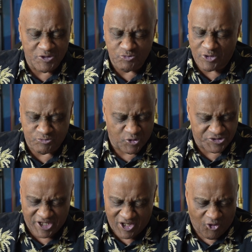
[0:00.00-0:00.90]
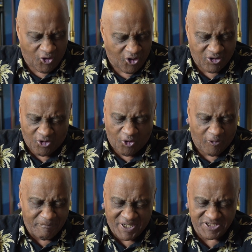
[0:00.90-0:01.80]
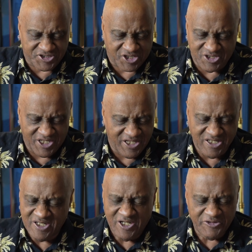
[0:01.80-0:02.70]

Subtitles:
what they are basically